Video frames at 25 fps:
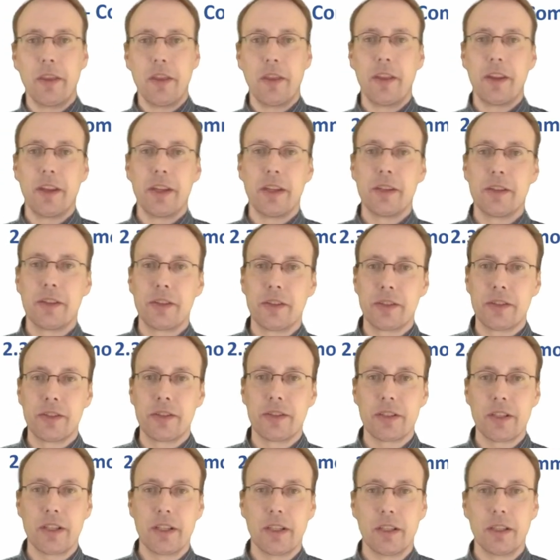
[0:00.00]

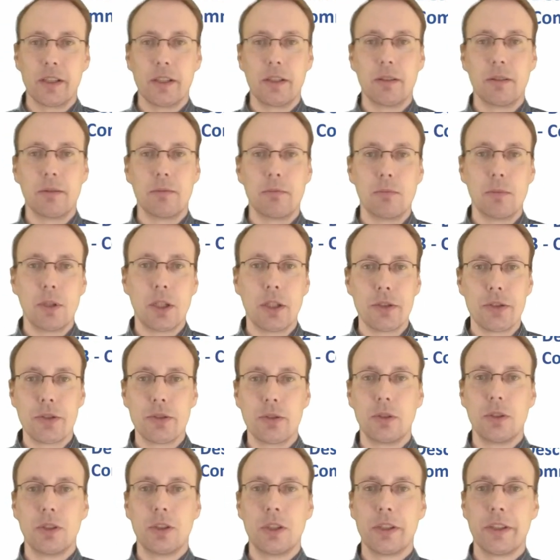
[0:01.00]
this
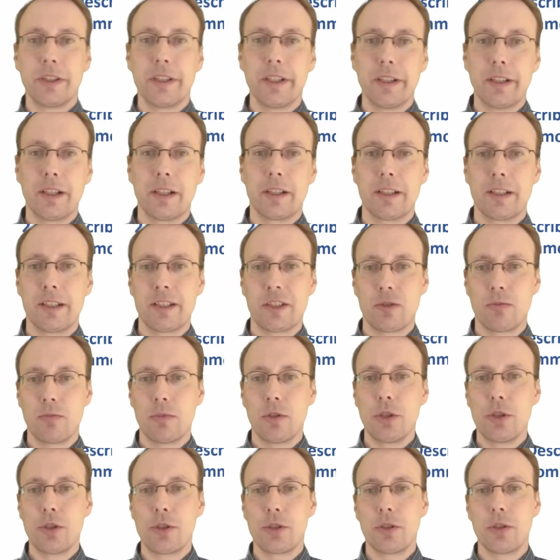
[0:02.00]
module on data
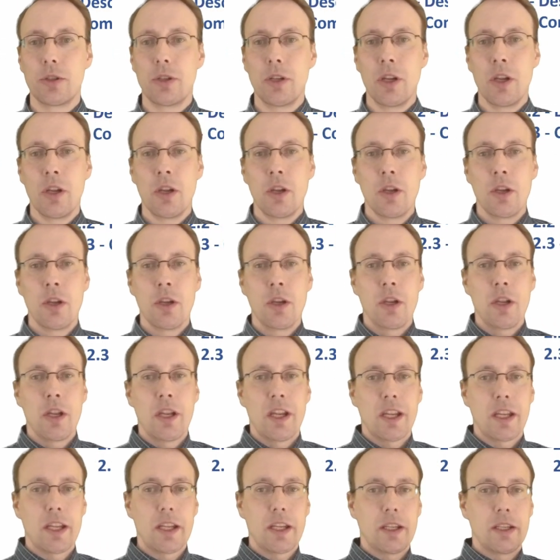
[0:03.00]
distribution
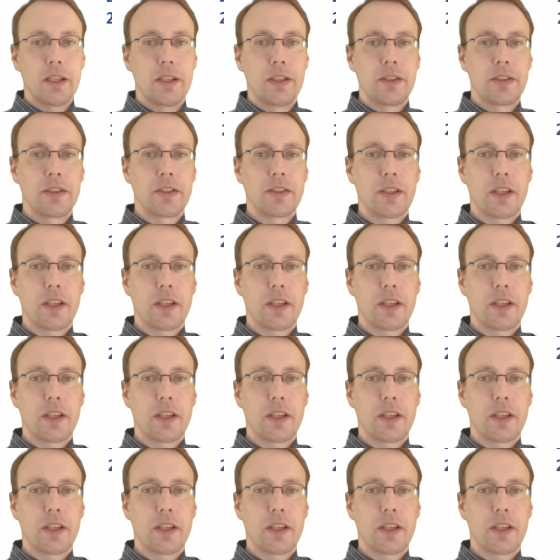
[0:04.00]
is